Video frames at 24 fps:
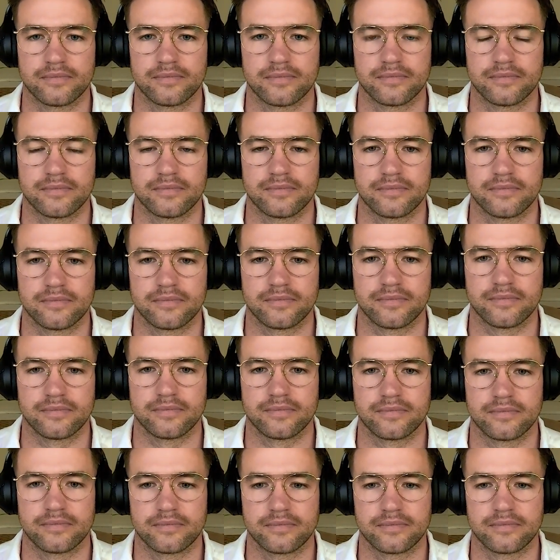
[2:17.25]

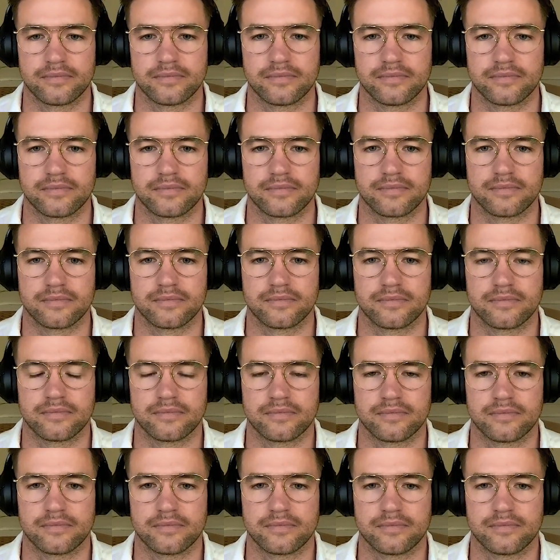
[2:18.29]

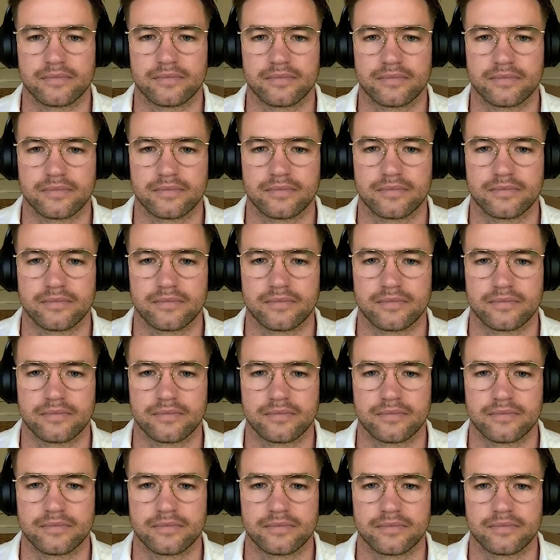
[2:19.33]

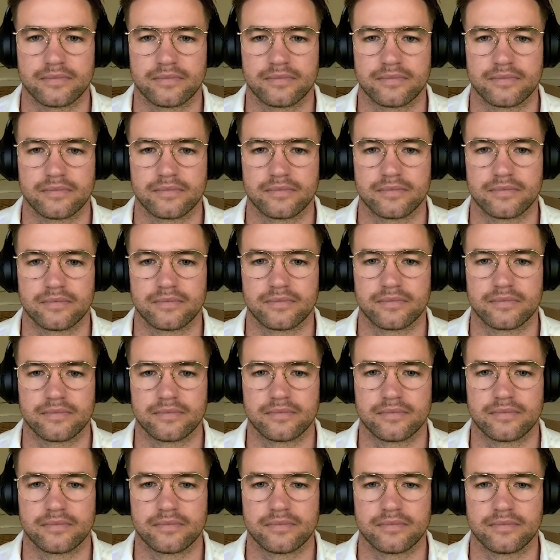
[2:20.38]

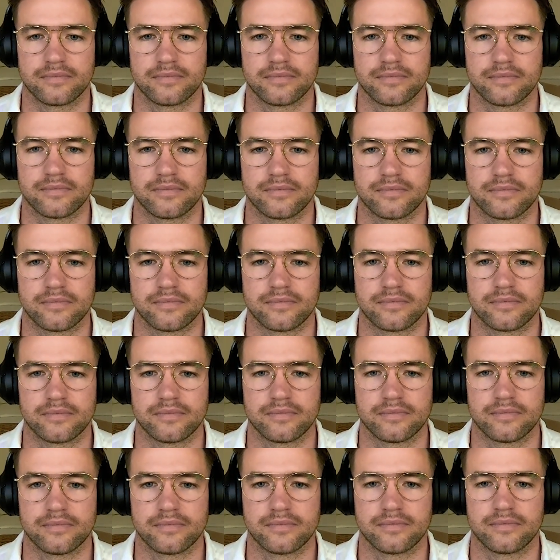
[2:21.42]

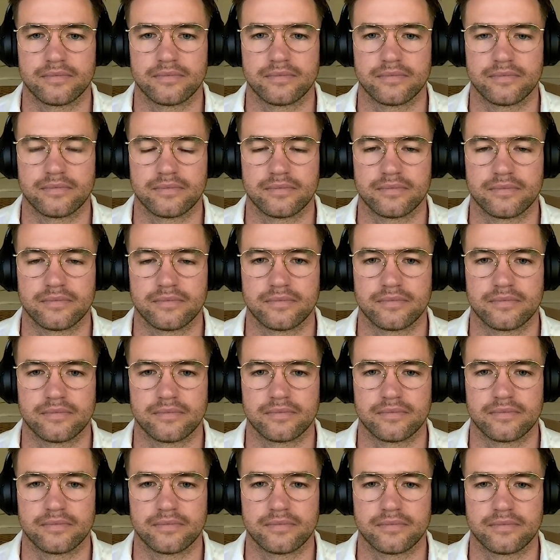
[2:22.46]

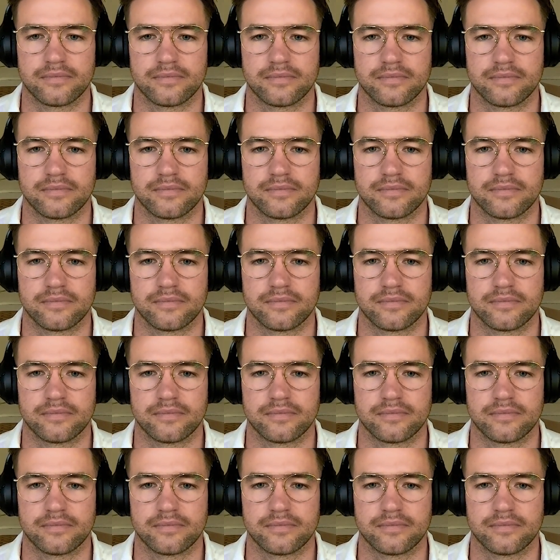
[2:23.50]
(not speaking)